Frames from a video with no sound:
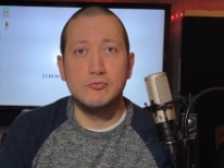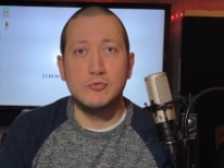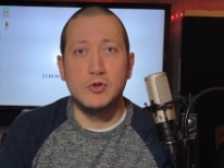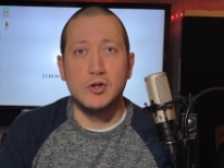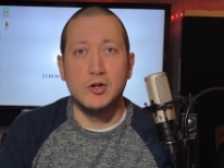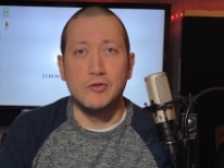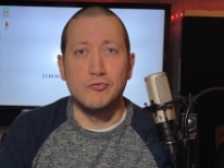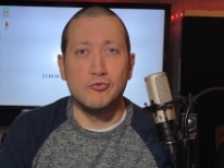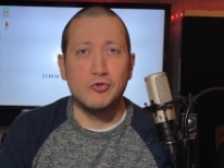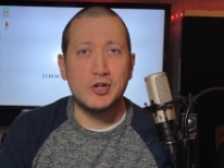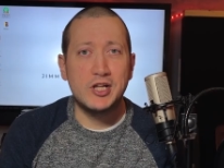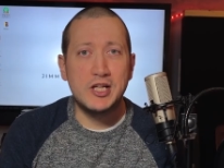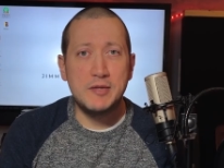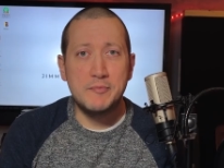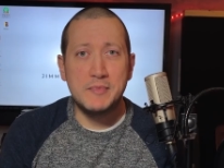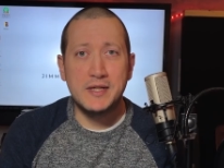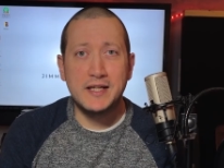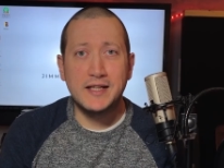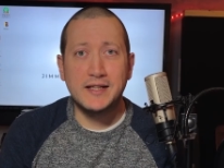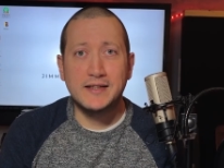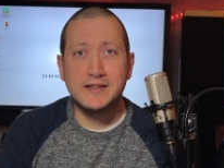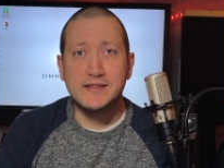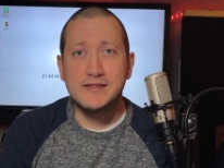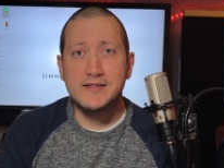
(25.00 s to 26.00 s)
a
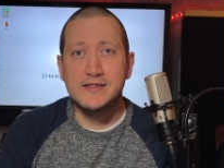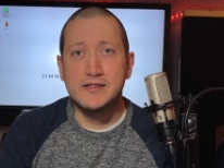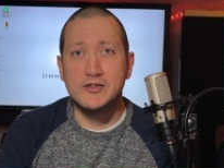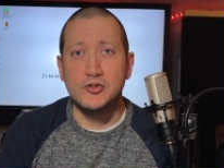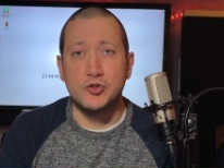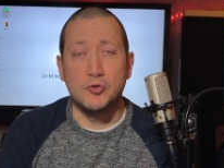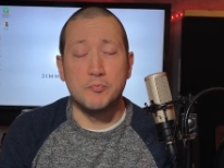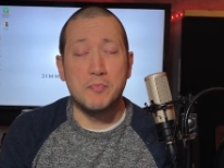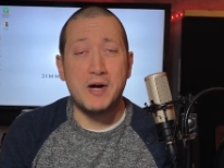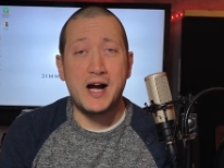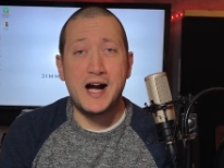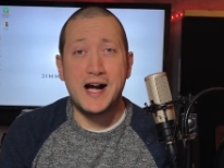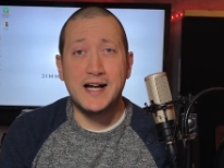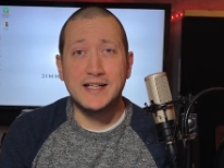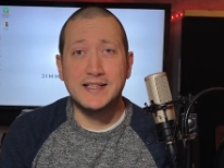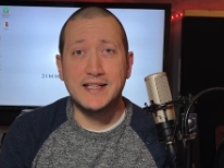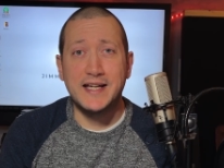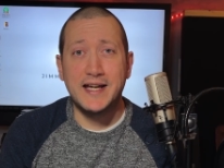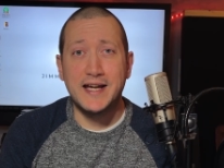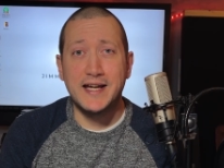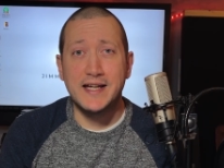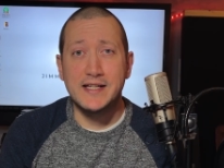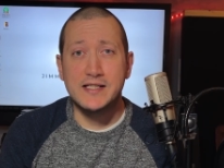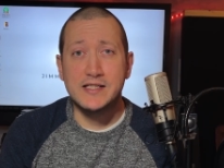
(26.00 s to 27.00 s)
remix, your
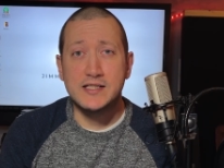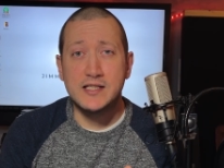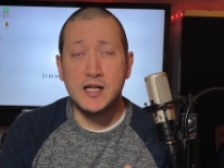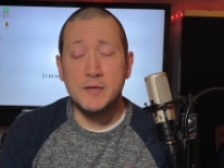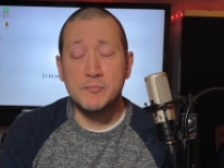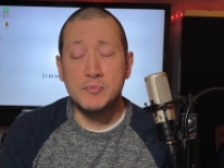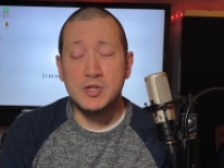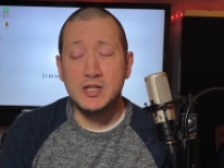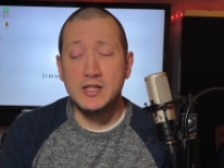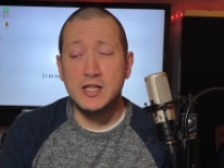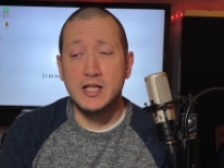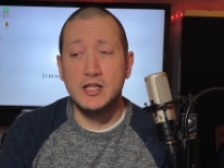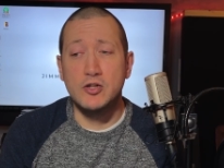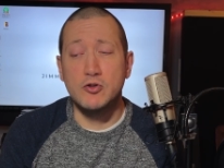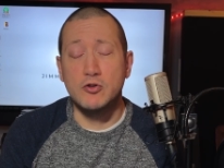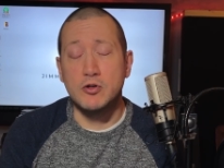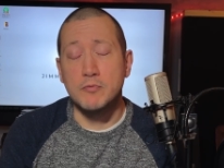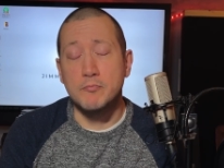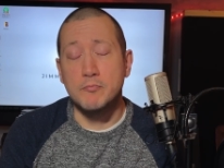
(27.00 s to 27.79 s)
podcast, something that you can